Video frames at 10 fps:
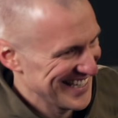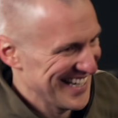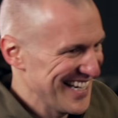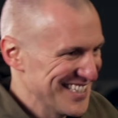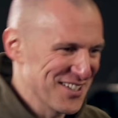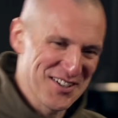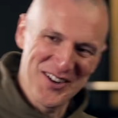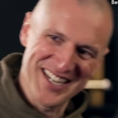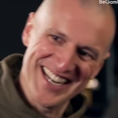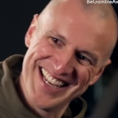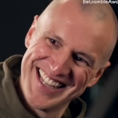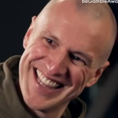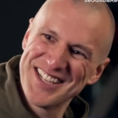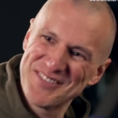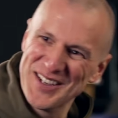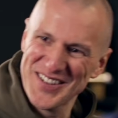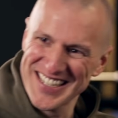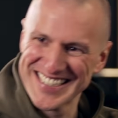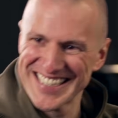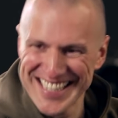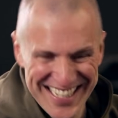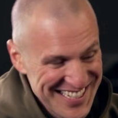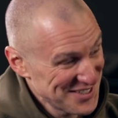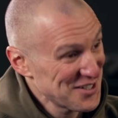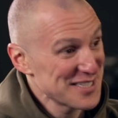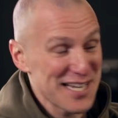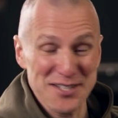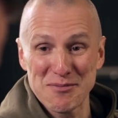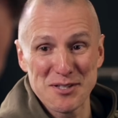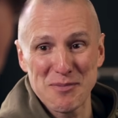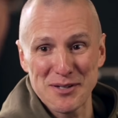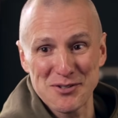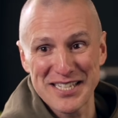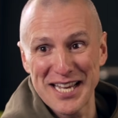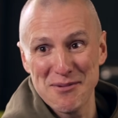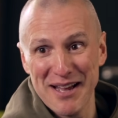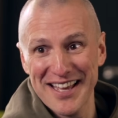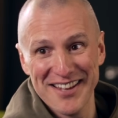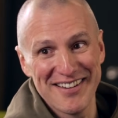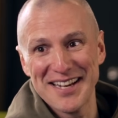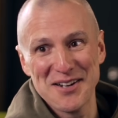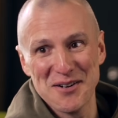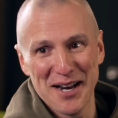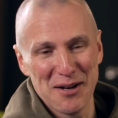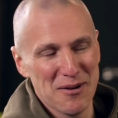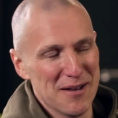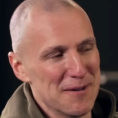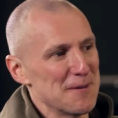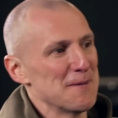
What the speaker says: He's a dog, isn't he? Let's be honest. He's going to take something special to get him out of there. He ain't going anywhere.